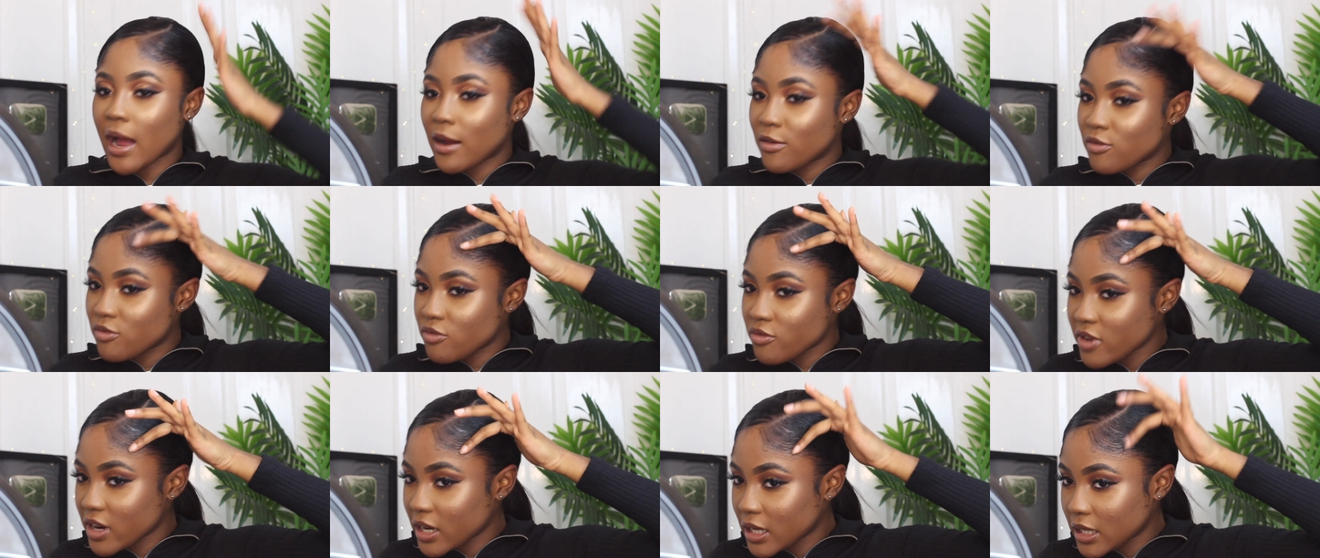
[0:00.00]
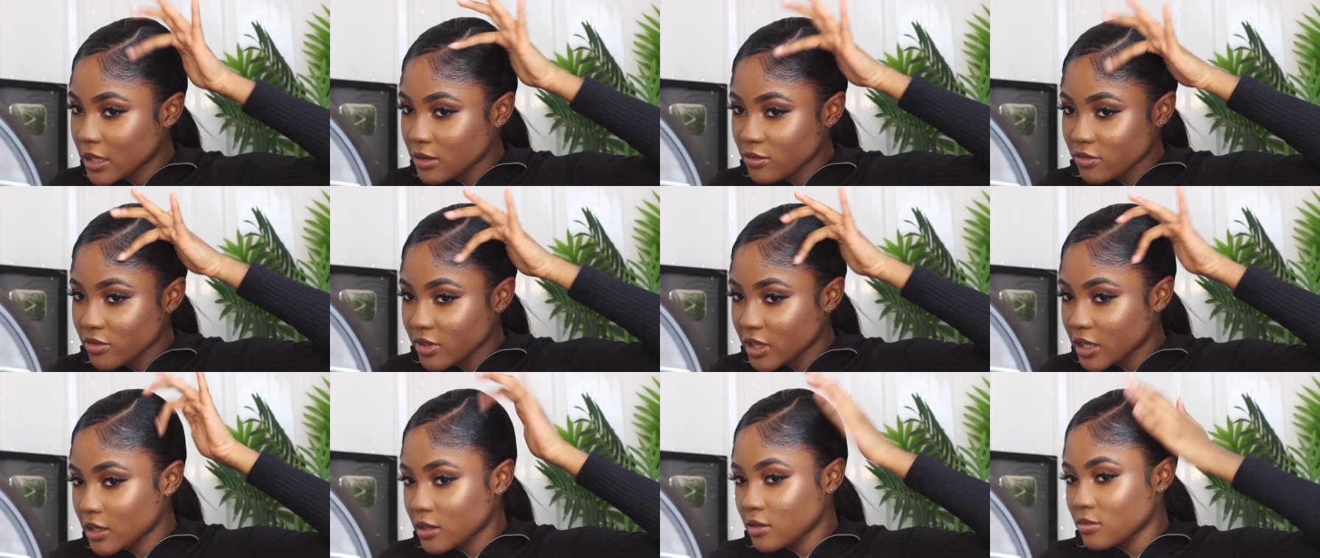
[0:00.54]
But I really,
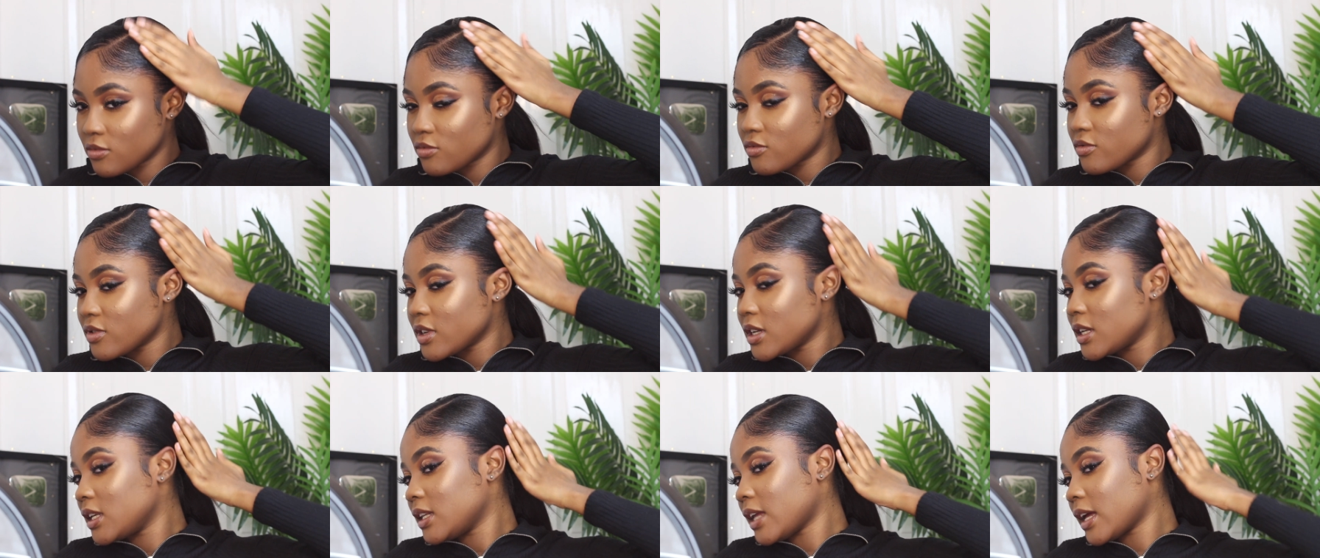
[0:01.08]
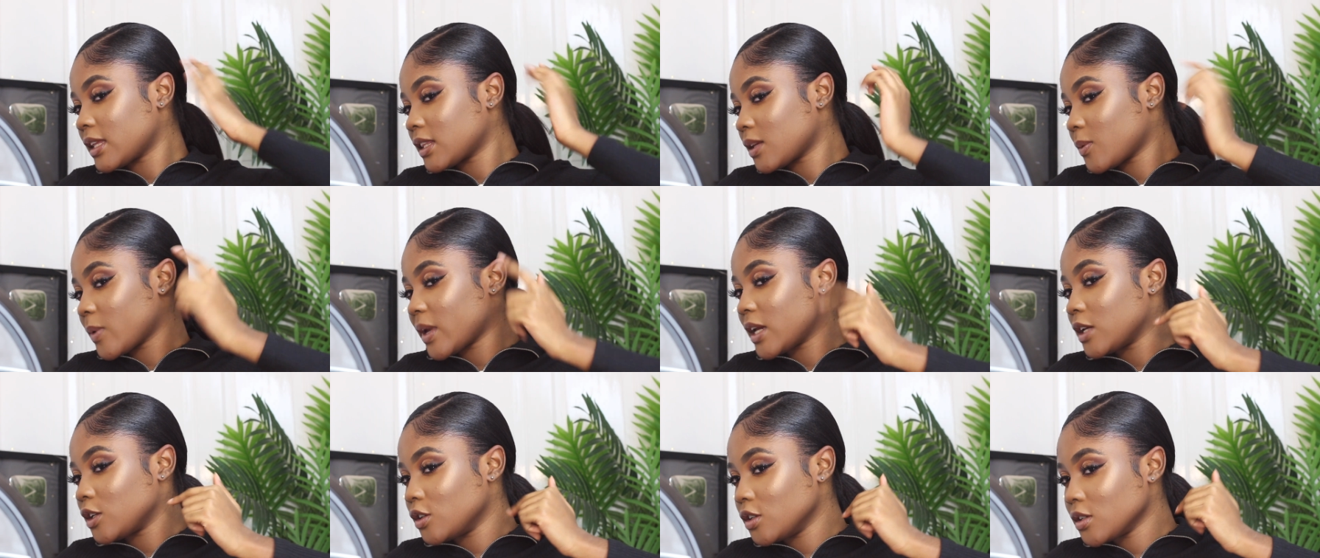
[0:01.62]
really, really like the
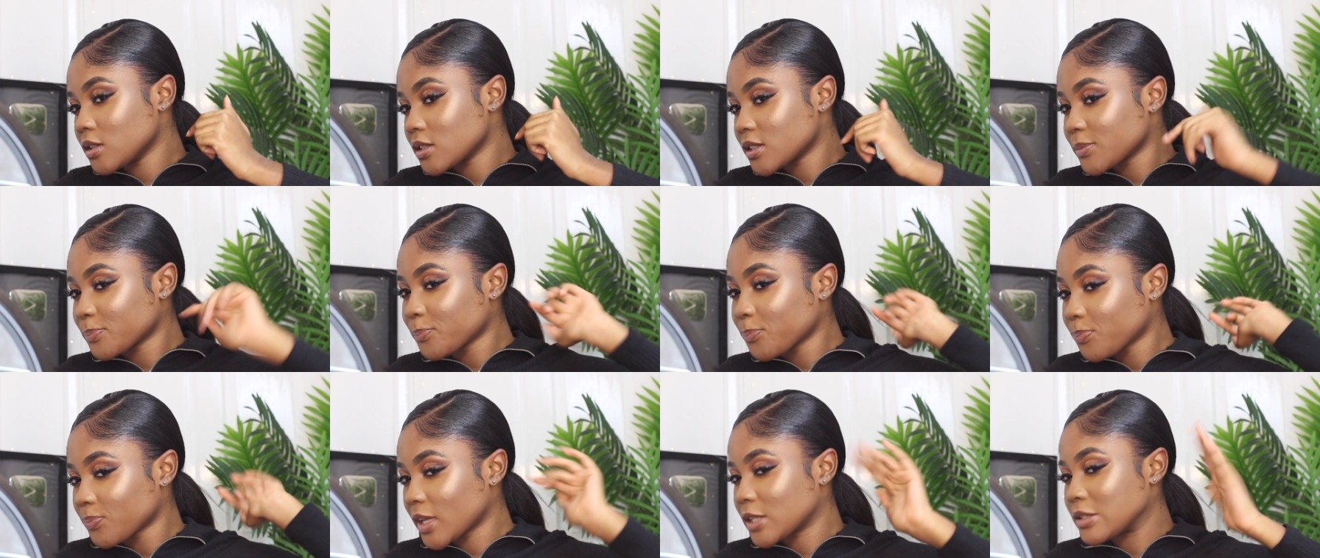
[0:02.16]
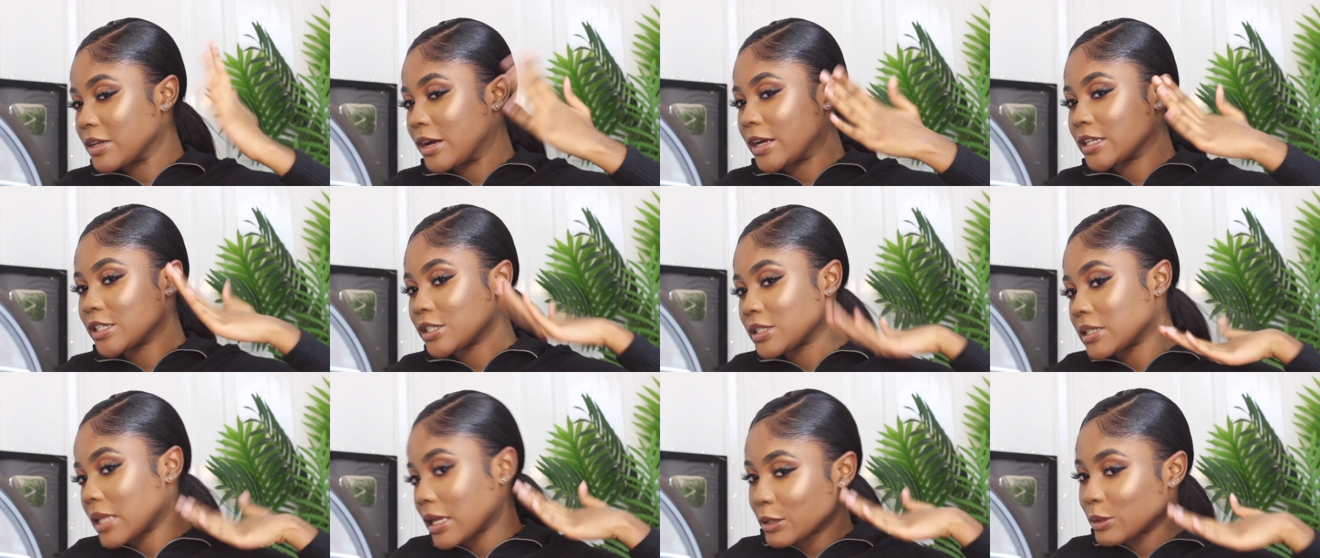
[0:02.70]
way it looks. So I
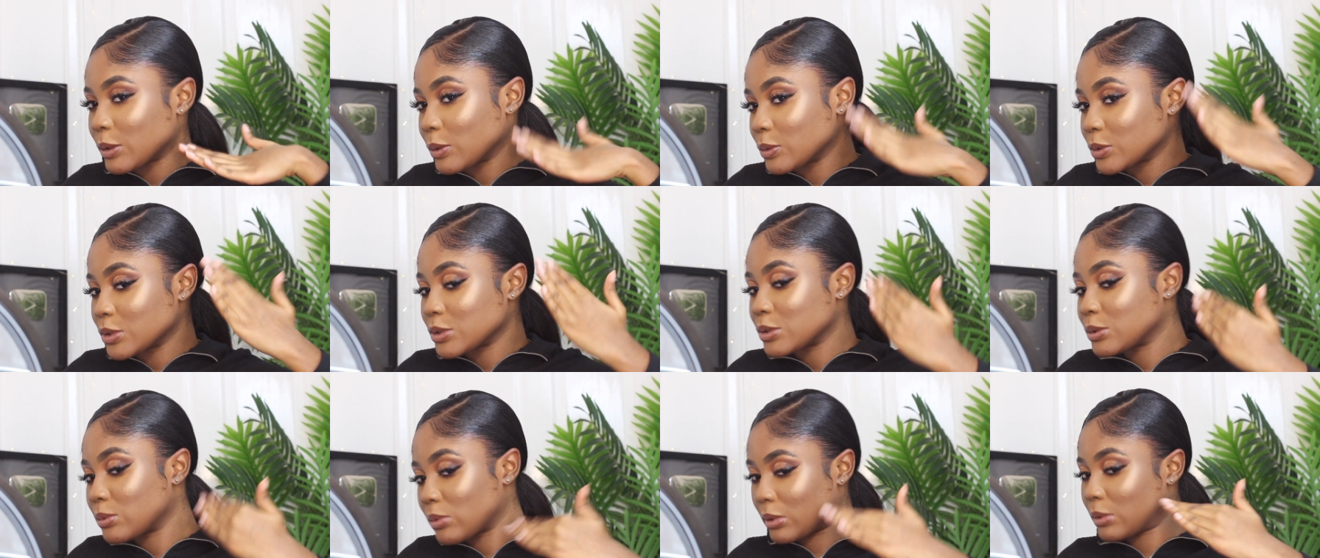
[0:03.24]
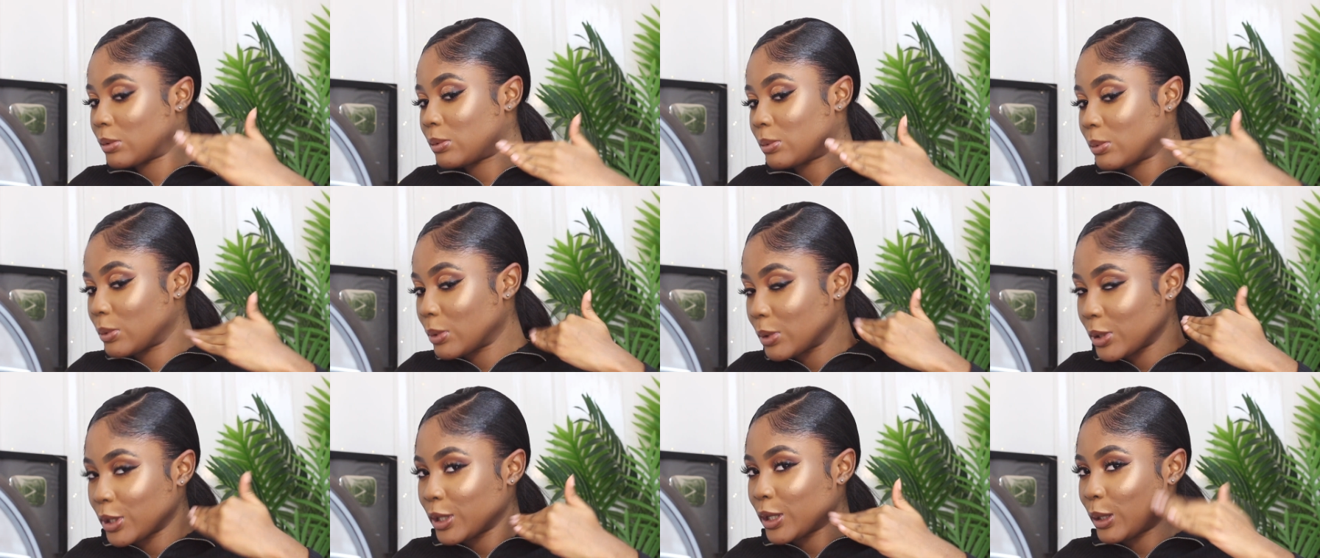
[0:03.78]
just like, you know, just a little,
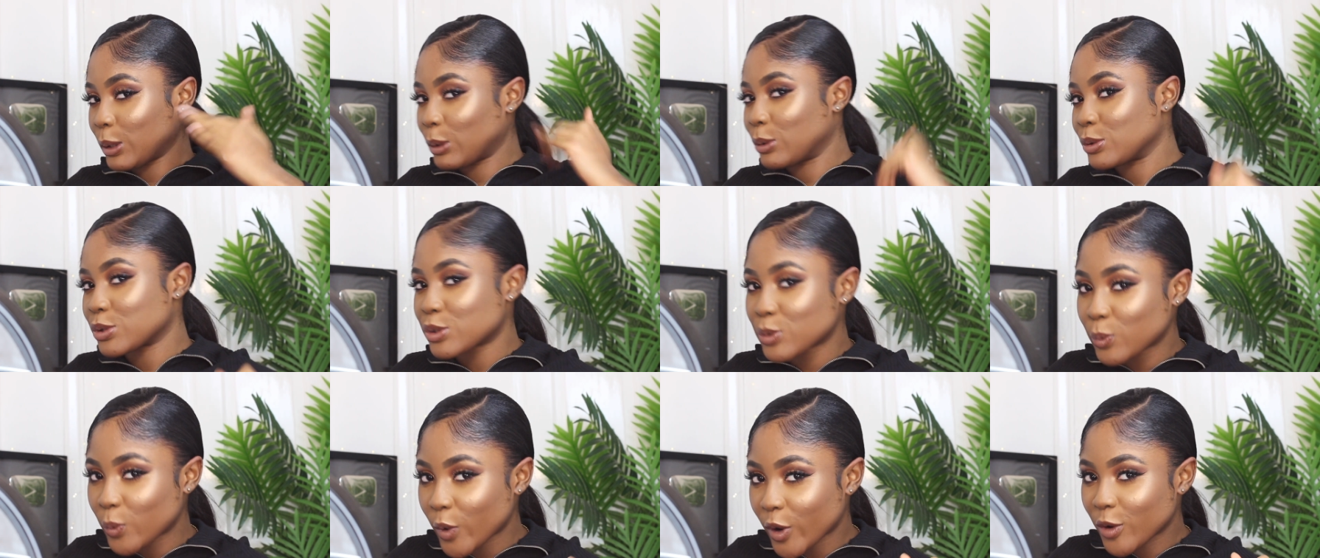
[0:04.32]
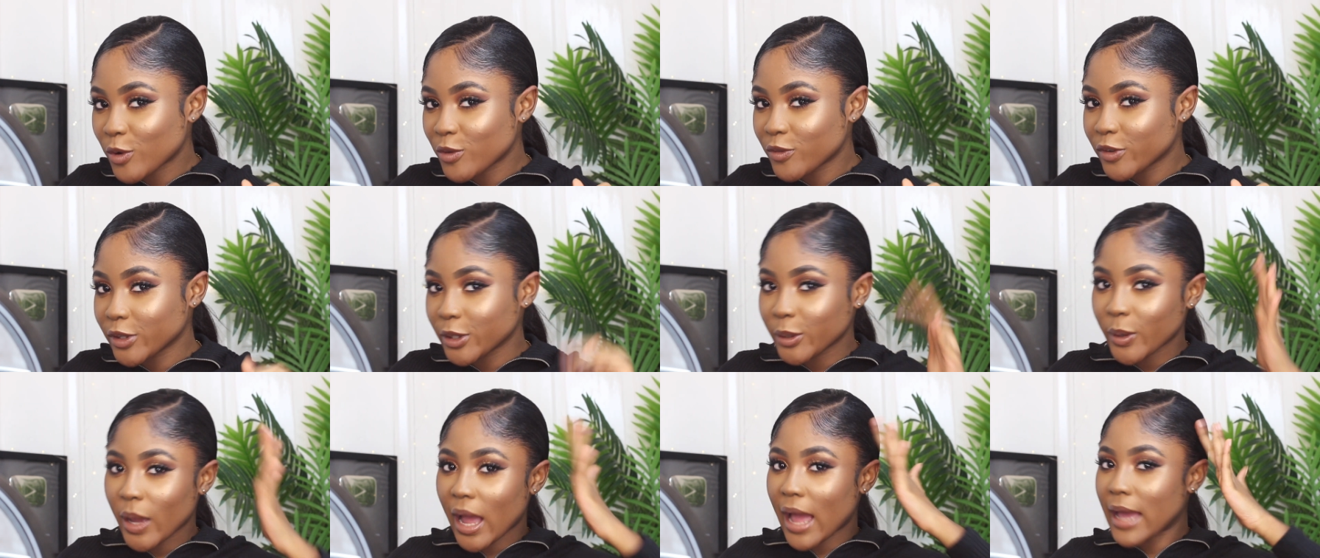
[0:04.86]
little swirl for you